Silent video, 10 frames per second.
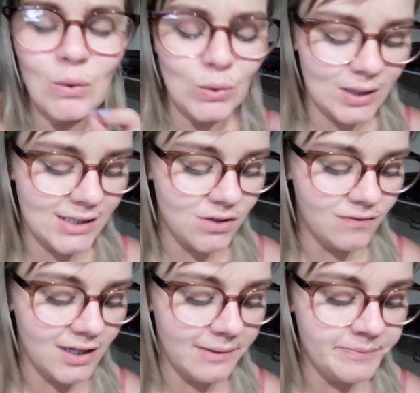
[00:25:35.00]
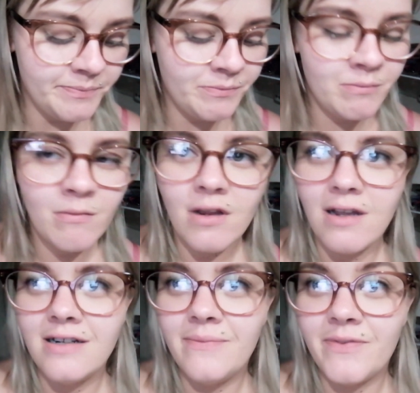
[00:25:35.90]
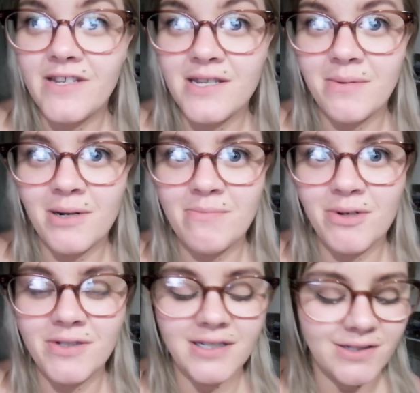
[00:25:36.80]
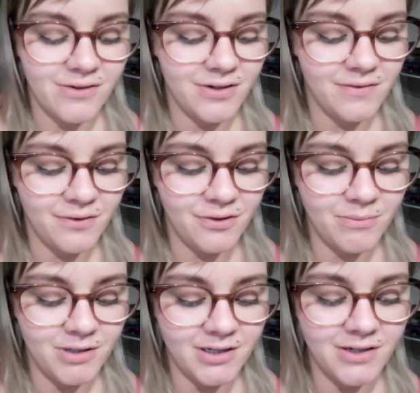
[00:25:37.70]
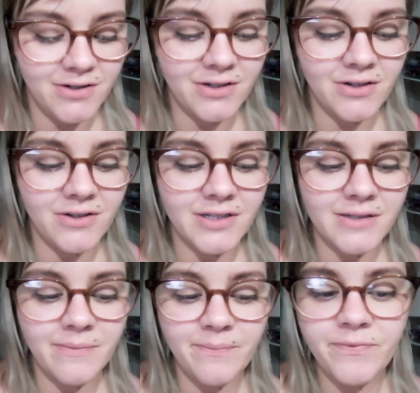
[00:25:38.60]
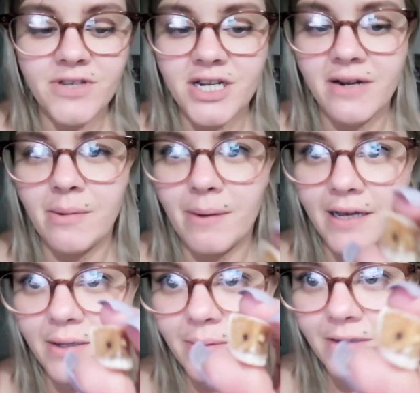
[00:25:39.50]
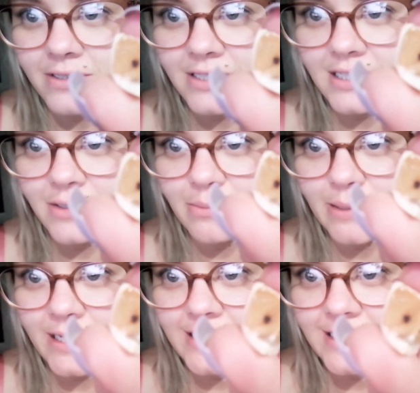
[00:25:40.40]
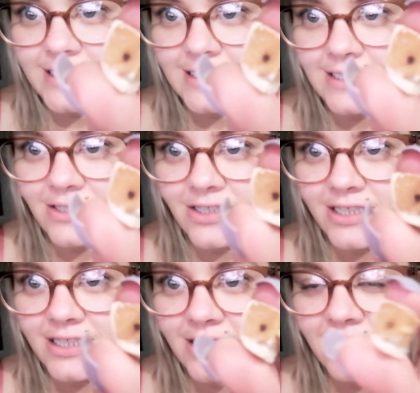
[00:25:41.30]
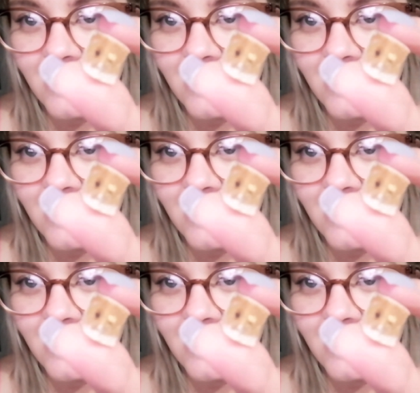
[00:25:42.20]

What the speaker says: Always lovely. This is the one I'm most excited for, I'm not gonna lie, guys. Cherry bakewell. Look at the little pieces inside.